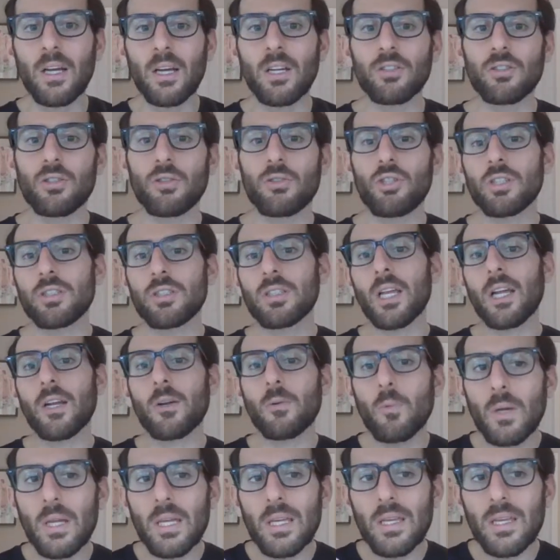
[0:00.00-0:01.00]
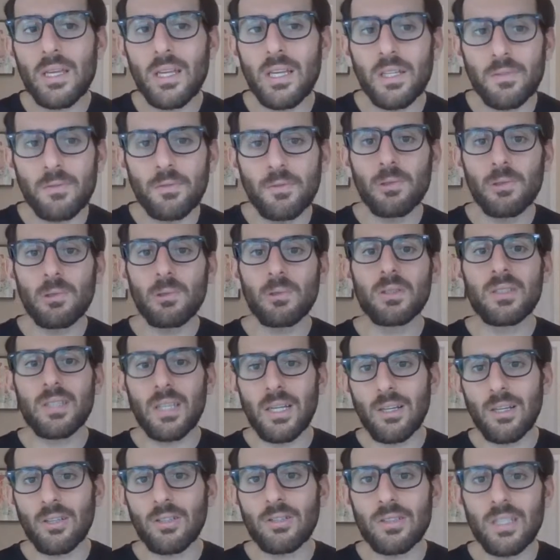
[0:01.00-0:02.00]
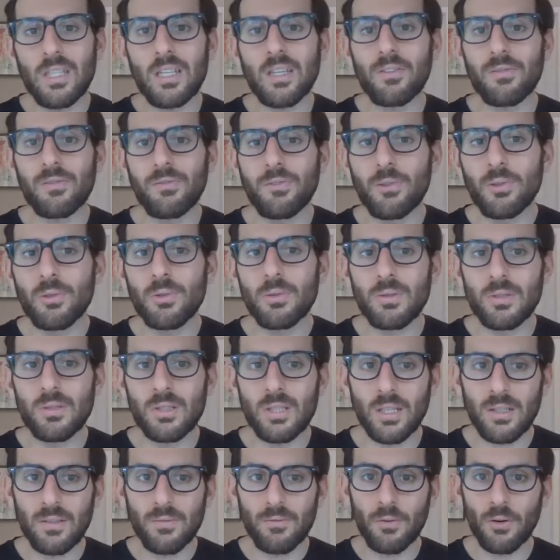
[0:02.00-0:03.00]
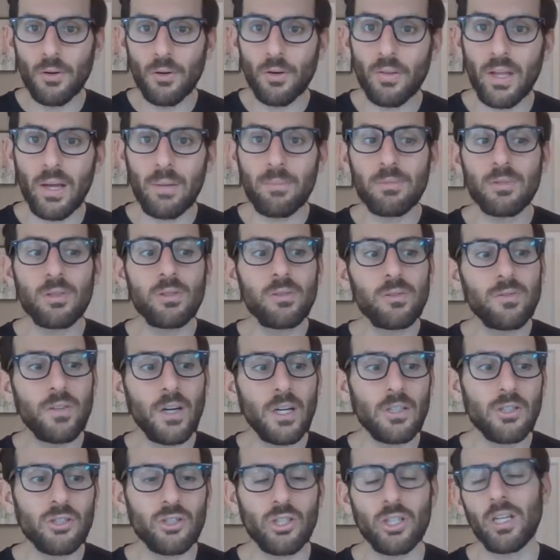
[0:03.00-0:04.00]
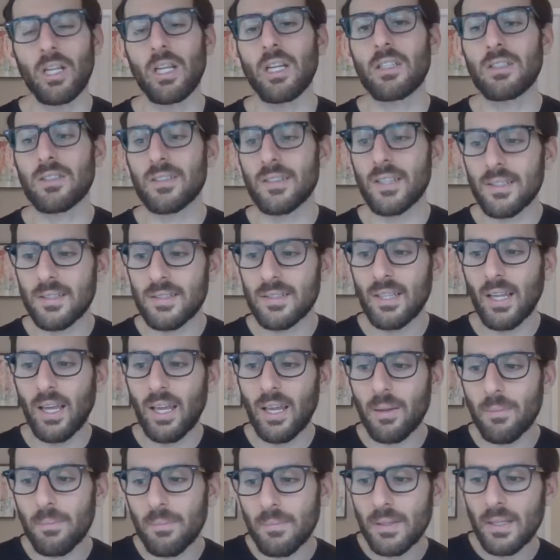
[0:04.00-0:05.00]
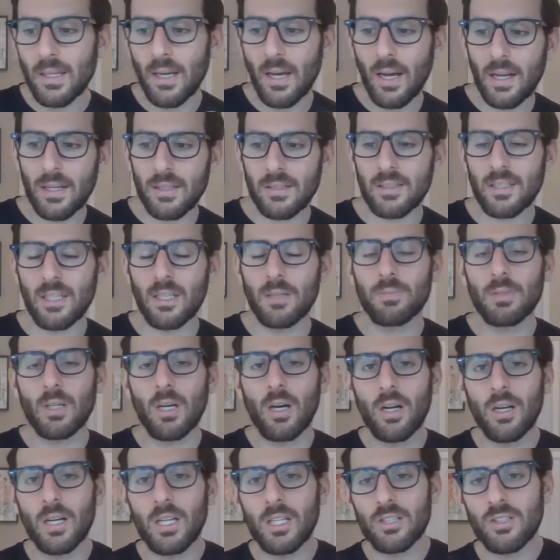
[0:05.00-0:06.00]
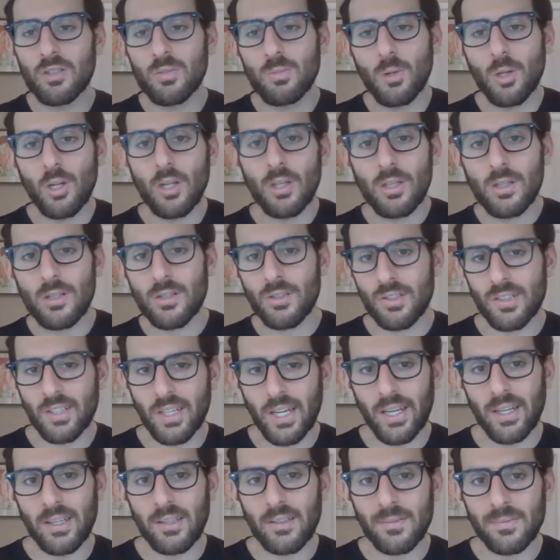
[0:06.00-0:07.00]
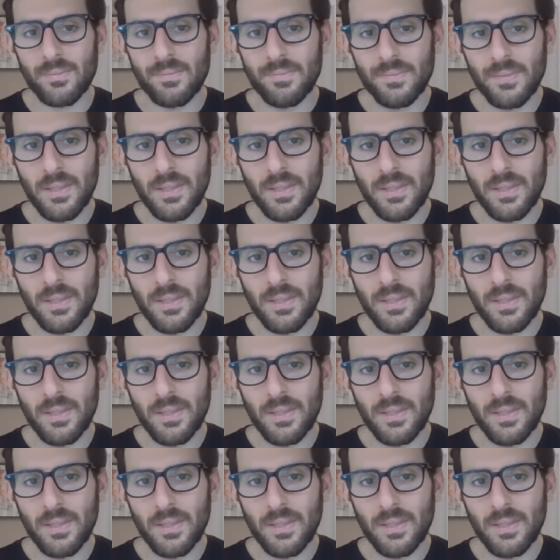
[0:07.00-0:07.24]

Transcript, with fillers: So just like we eat food, cells need food to, for them to function. It's the same concept on a smaller scale.